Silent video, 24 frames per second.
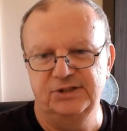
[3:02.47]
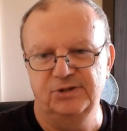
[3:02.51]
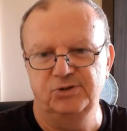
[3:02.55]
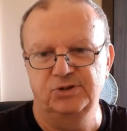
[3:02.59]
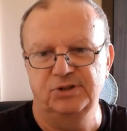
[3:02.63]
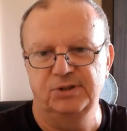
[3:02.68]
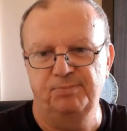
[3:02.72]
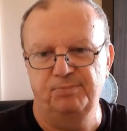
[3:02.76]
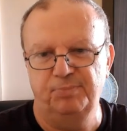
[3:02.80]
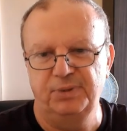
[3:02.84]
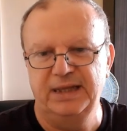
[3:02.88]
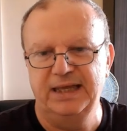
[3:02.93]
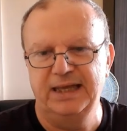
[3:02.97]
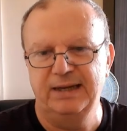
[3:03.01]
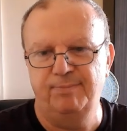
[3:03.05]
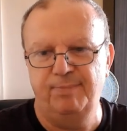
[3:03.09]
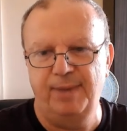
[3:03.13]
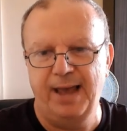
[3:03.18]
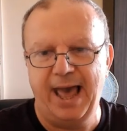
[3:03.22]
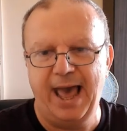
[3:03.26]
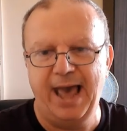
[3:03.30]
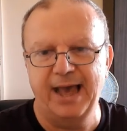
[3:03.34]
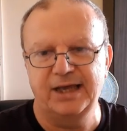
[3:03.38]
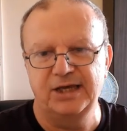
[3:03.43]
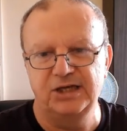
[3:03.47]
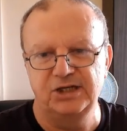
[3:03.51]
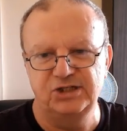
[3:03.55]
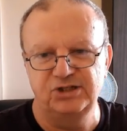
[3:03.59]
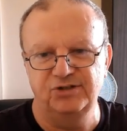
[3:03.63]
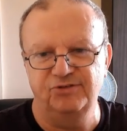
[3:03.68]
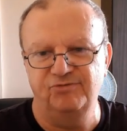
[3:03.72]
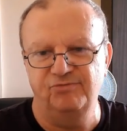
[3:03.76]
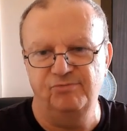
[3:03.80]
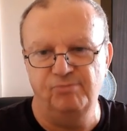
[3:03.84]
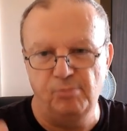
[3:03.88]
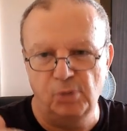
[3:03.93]
there's a big package
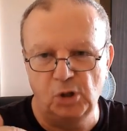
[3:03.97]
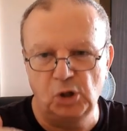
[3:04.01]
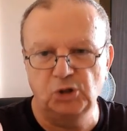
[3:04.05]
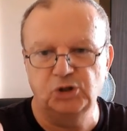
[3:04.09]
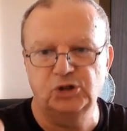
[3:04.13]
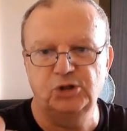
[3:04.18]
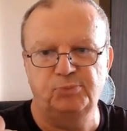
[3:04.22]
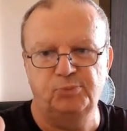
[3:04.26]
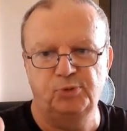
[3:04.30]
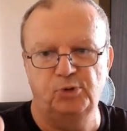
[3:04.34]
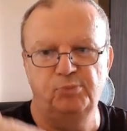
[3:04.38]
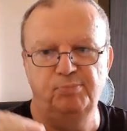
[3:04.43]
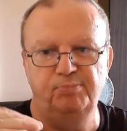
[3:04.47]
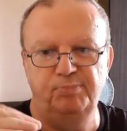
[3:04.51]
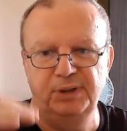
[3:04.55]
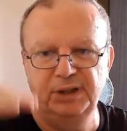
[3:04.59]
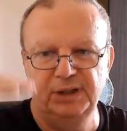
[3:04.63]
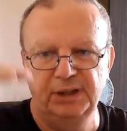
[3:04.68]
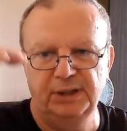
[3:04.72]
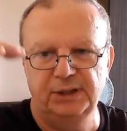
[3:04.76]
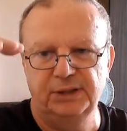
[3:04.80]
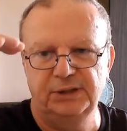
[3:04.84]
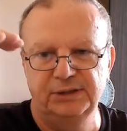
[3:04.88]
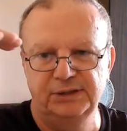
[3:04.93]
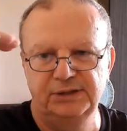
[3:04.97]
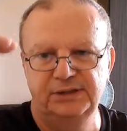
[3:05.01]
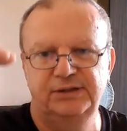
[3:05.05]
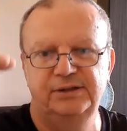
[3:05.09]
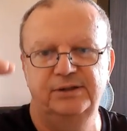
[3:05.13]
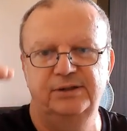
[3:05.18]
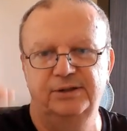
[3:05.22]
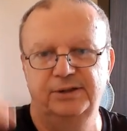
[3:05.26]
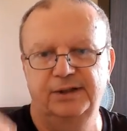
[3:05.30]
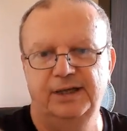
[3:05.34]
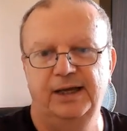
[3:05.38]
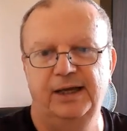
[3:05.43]
of multiple bills,
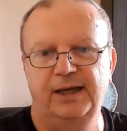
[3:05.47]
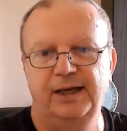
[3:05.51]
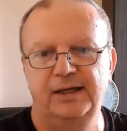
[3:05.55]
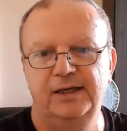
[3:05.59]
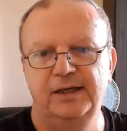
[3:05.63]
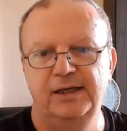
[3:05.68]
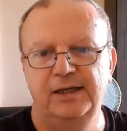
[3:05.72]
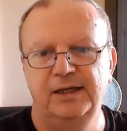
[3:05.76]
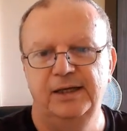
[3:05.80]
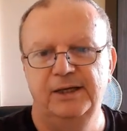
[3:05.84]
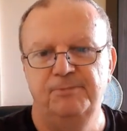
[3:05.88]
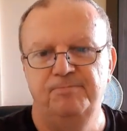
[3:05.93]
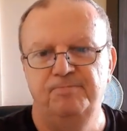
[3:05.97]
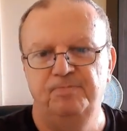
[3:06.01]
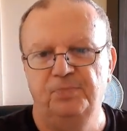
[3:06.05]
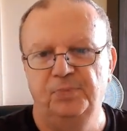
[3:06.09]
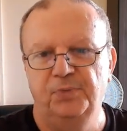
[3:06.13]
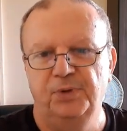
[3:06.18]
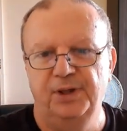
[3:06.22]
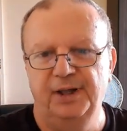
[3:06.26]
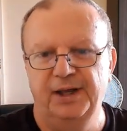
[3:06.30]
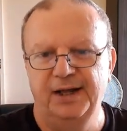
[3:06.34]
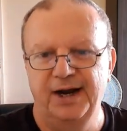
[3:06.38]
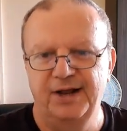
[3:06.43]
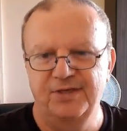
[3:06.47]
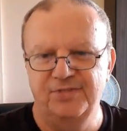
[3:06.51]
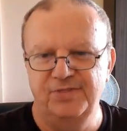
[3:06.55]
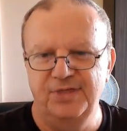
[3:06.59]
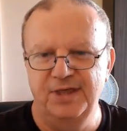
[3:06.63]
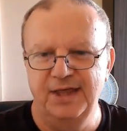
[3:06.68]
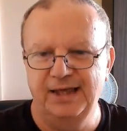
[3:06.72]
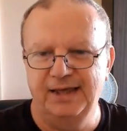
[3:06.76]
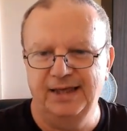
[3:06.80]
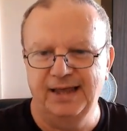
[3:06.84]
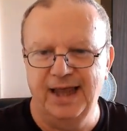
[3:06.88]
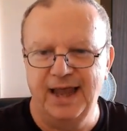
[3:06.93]
okay? And I
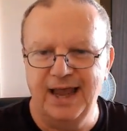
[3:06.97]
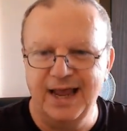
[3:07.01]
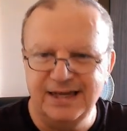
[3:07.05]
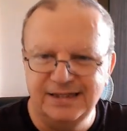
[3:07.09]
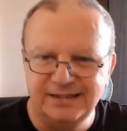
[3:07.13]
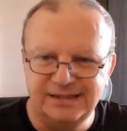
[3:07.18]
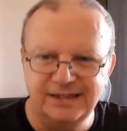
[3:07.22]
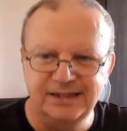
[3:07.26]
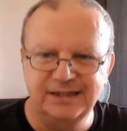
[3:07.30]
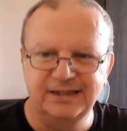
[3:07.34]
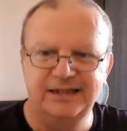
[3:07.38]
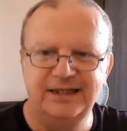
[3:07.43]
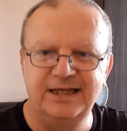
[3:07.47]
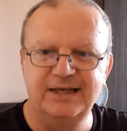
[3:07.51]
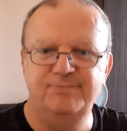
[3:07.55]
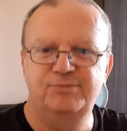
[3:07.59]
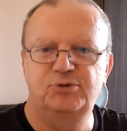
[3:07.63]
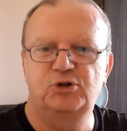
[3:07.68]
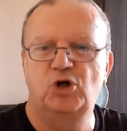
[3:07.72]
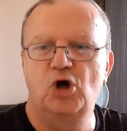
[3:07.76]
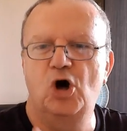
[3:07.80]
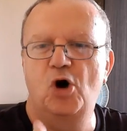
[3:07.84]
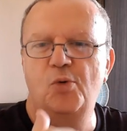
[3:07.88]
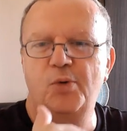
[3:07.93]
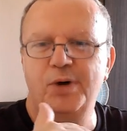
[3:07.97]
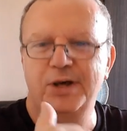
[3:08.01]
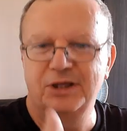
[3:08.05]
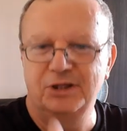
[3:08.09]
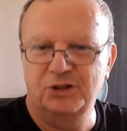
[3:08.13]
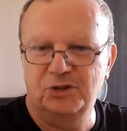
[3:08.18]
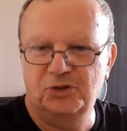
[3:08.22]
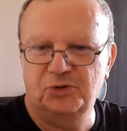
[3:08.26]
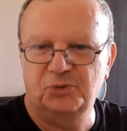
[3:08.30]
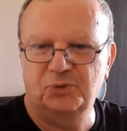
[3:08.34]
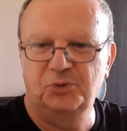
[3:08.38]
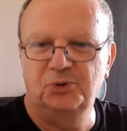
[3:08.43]
think as it keeps
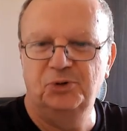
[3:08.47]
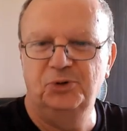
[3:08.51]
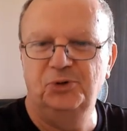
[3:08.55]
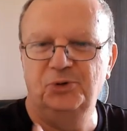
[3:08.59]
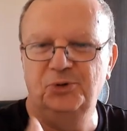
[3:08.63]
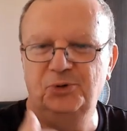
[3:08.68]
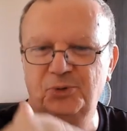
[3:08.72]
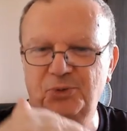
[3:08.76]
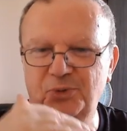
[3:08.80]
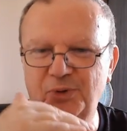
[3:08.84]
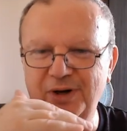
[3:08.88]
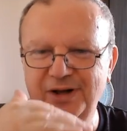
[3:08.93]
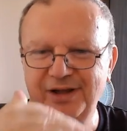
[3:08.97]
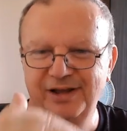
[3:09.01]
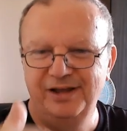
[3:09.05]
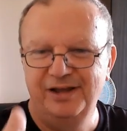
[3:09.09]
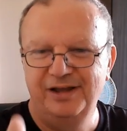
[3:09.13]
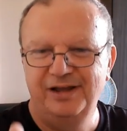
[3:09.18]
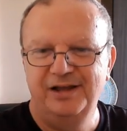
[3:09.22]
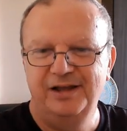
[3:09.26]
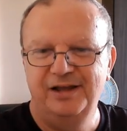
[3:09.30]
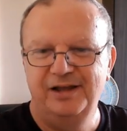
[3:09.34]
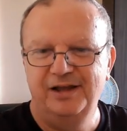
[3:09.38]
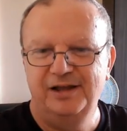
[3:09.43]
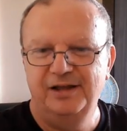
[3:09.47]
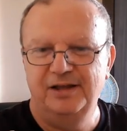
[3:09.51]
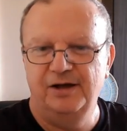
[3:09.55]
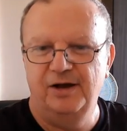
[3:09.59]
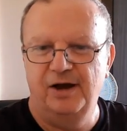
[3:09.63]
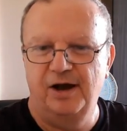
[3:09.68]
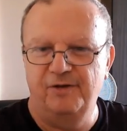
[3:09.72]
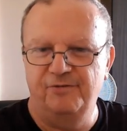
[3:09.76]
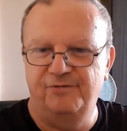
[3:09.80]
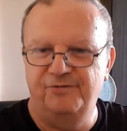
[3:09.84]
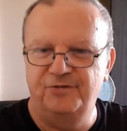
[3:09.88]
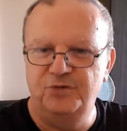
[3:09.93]
going through,
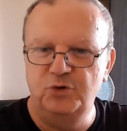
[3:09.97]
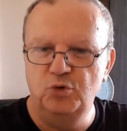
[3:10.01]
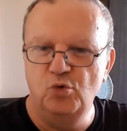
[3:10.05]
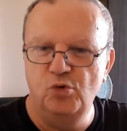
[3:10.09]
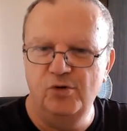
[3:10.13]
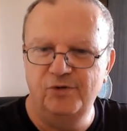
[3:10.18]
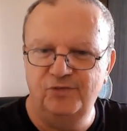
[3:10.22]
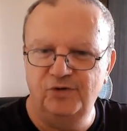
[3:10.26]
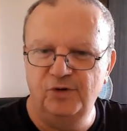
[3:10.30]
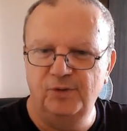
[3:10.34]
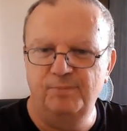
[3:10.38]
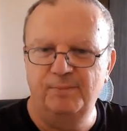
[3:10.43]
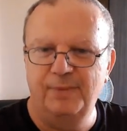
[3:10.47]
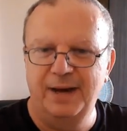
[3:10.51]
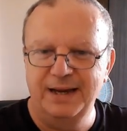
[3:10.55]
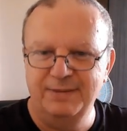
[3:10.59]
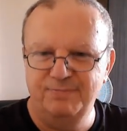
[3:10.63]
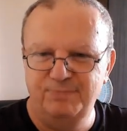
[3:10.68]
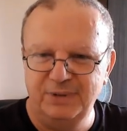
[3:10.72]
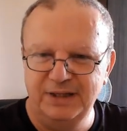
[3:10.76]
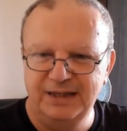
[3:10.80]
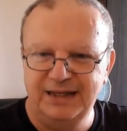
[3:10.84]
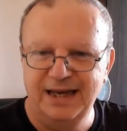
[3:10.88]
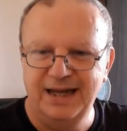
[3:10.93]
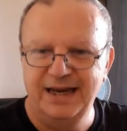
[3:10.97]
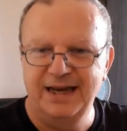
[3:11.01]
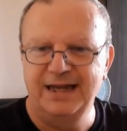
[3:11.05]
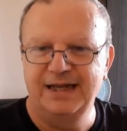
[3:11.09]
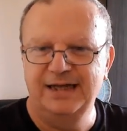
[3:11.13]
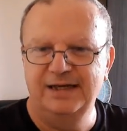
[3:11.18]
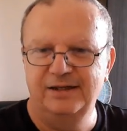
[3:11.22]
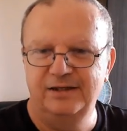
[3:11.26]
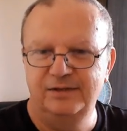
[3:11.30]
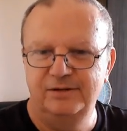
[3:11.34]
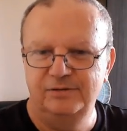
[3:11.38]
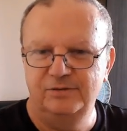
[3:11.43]
a few of them might be
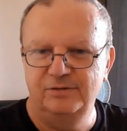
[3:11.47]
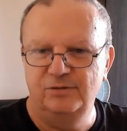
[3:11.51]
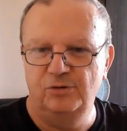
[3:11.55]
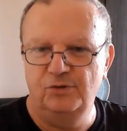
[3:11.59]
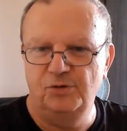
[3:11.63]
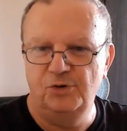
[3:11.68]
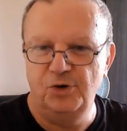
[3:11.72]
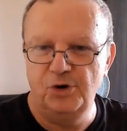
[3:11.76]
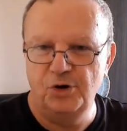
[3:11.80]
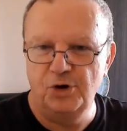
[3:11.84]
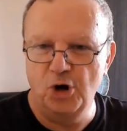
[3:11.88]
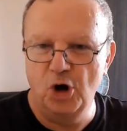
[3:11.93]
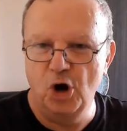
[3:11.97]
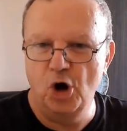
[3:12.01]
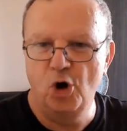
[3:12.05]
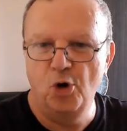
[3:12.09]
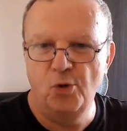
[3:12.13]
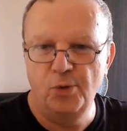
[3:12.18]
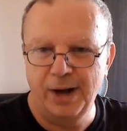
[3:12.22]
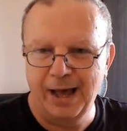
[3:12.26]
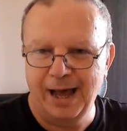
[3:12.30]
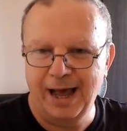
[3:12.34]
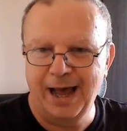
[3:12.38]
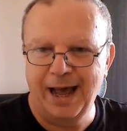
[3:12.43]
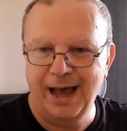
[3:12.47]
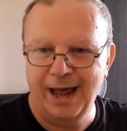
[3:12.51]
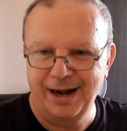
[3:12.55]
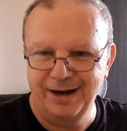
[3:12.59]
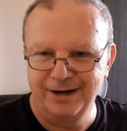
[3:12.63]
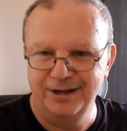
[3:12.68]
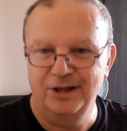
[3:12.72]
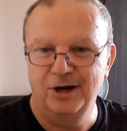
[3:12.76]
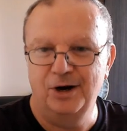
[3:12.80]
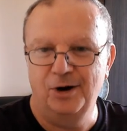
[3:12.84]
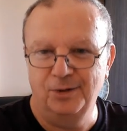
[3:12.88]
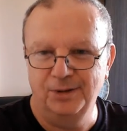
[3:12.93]
getting no'd on,
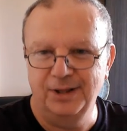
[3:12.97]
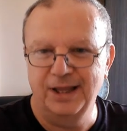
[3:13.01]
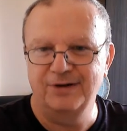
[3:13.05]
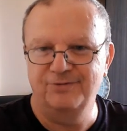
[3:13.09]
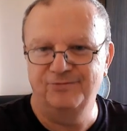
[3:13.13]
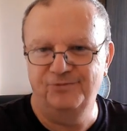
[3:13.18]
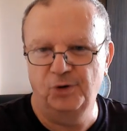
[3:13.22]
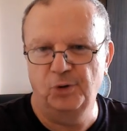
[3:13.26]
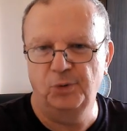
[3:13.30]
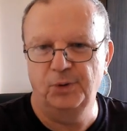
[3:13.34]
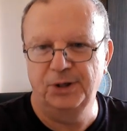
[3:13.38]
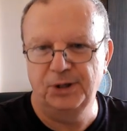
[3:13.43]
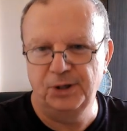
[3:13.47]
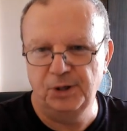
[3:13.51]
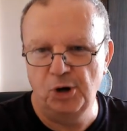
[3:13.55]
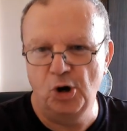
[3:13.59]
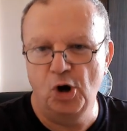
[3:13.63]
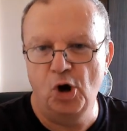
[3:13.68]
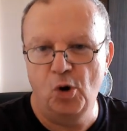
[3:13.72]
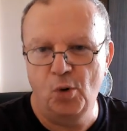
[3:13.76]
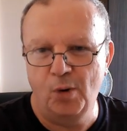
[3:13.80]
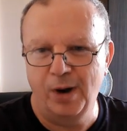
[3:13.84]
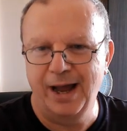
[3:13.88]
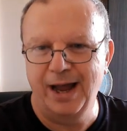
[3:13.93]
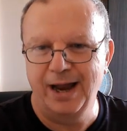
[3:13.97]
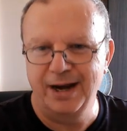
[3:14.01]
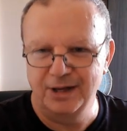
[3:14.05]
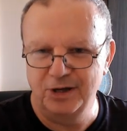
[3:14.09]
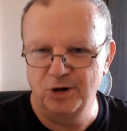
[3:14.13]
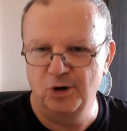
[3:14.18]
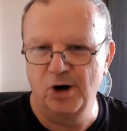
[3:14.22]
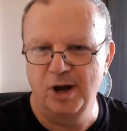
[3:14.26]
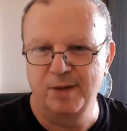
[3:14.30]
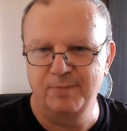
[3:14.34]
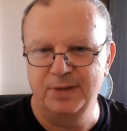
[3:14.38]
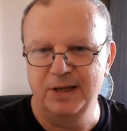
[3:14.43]
you know, like voted no on, you
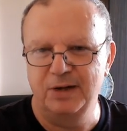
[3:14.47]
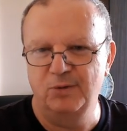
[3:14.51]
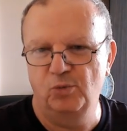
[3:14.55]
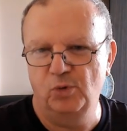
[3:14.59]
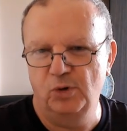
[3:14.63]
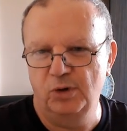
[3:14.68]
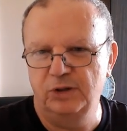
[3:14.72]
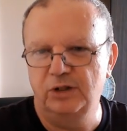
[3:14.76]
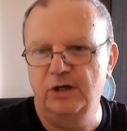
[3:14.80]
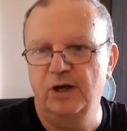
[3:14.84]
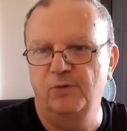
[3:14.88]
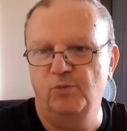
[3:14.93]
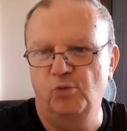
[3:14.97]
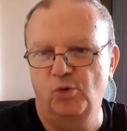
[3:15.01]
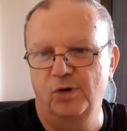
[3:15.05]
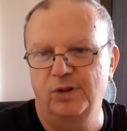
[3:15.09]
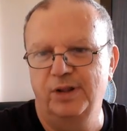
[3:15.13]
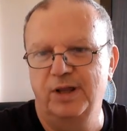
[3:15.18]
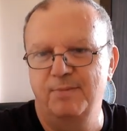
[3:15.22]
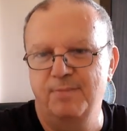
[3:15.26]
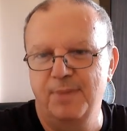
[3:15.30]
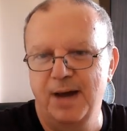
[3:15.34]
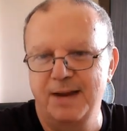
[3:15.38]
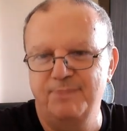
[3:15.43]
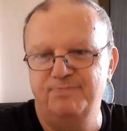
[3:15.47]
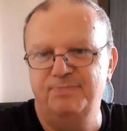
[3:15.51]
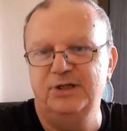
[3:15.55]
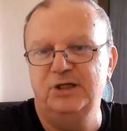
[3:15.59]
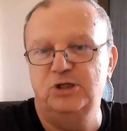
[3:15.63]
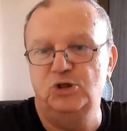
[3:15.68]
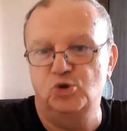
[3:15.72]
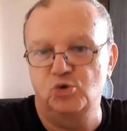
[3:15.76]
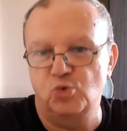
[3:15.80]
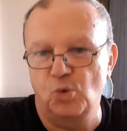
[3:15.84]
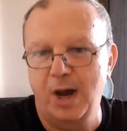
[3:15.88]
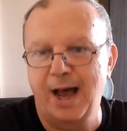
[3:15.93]
know what I mean? Where they might be
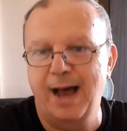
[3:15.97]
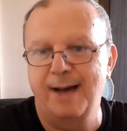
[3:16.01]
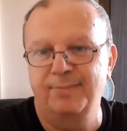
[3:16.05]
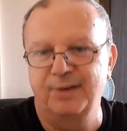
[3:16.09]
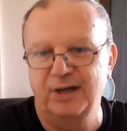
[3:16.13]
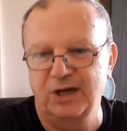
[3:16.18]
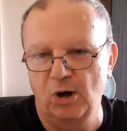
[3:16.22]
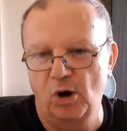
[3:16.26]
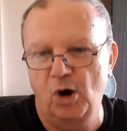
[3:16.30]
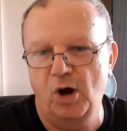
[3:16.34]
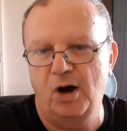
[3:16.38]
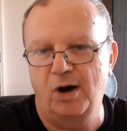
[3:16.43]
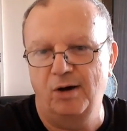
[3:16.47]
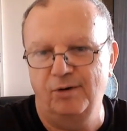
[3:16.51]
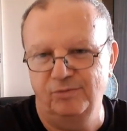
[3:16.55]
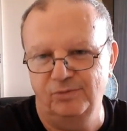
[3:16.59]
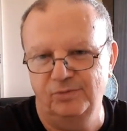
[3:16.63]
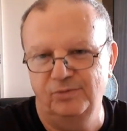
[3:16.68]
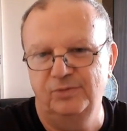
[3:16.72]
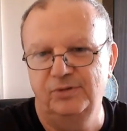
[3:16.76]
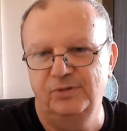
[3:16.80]
dropping off